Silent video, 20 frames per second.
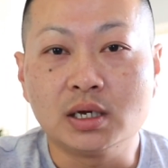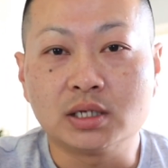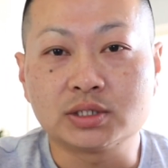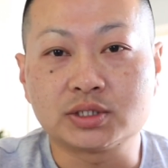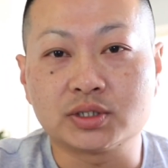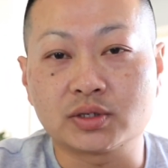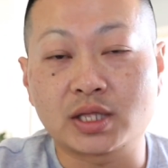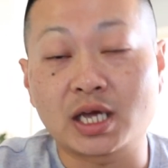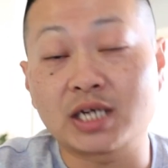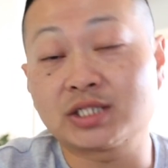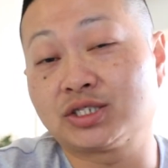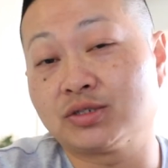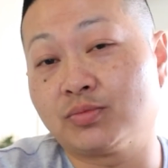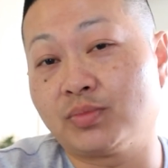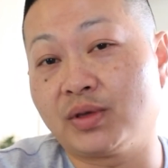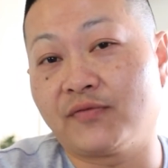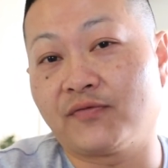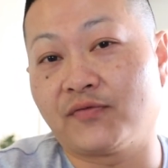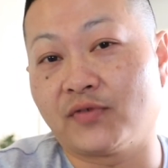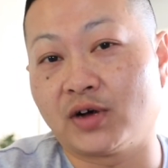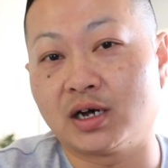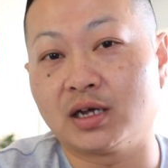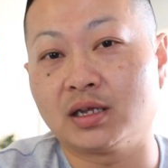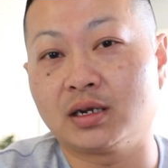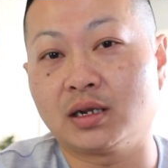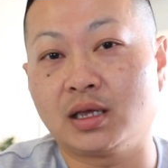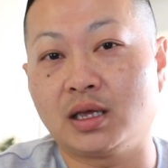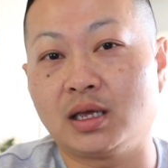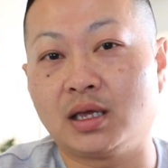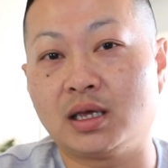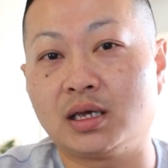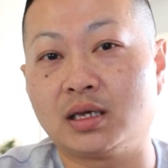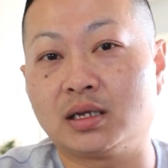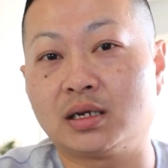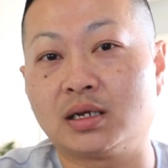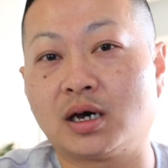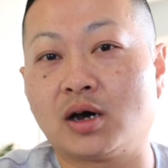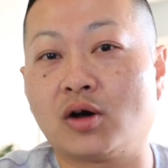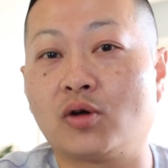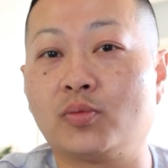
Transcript: So that should be fun and I